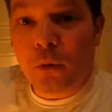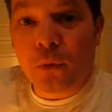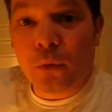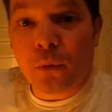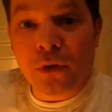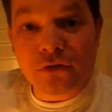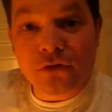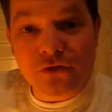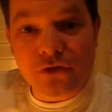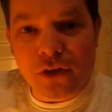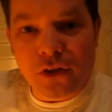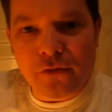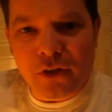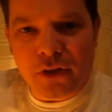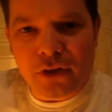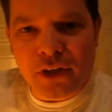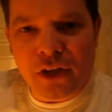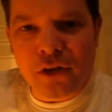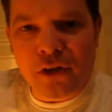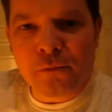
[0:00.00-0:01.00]
We once drove
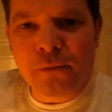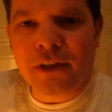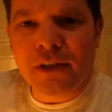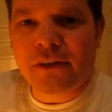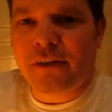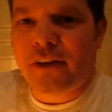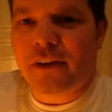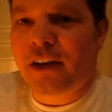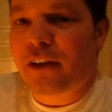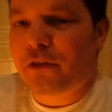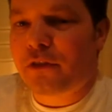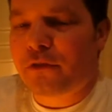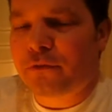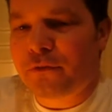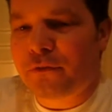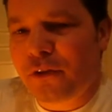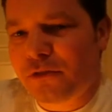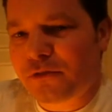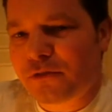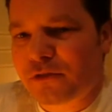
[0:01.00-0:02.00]
our yellow mini the length
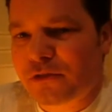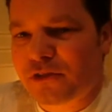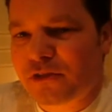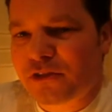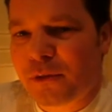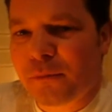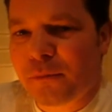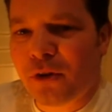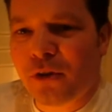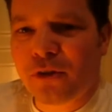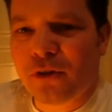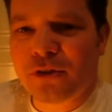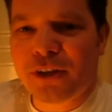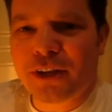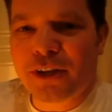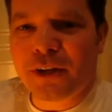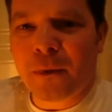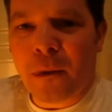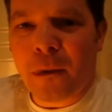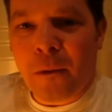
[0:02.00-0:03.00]
of France on a summer
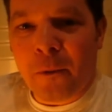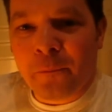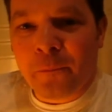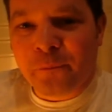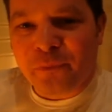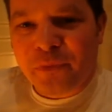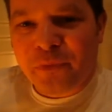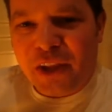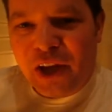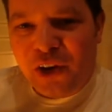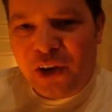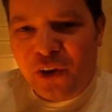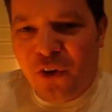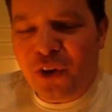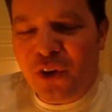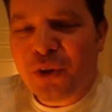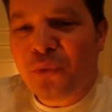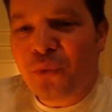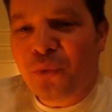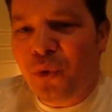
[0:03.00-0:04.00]
holiday, and
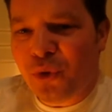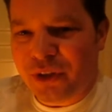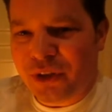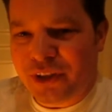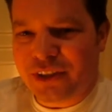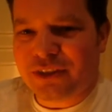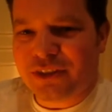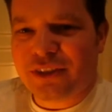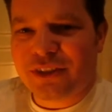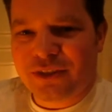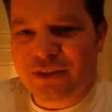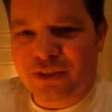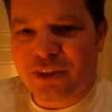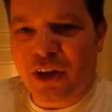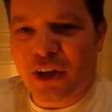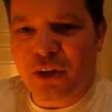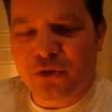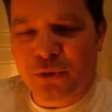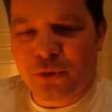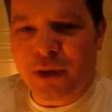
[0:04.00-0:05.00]
I wanted to
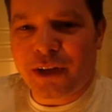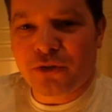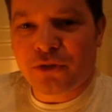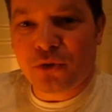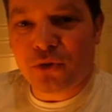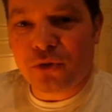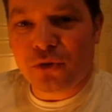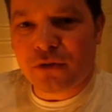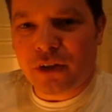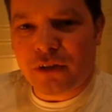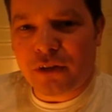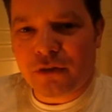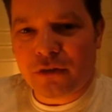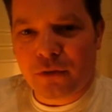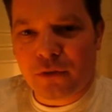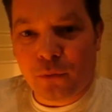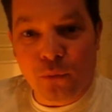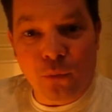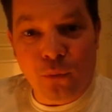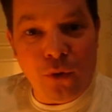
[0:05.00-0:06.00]
go to Andorra.
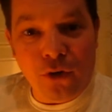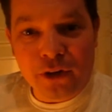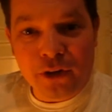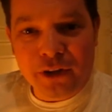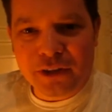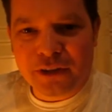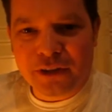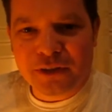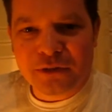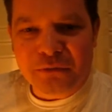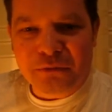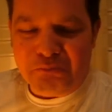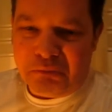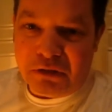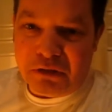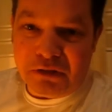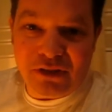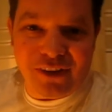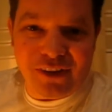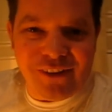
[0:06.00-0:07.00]
Why?
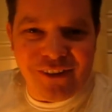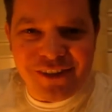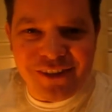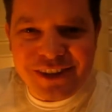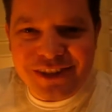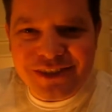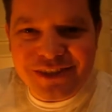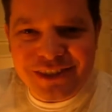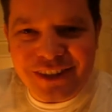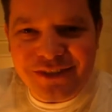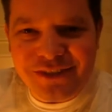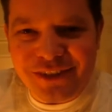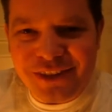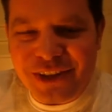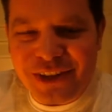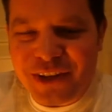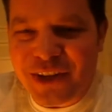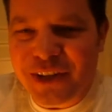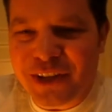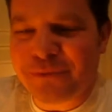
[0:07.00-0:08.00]
Because I like the sound of
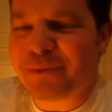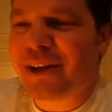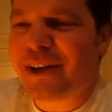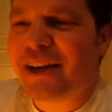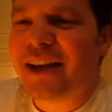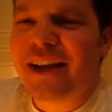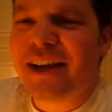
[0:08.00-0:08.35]
the name.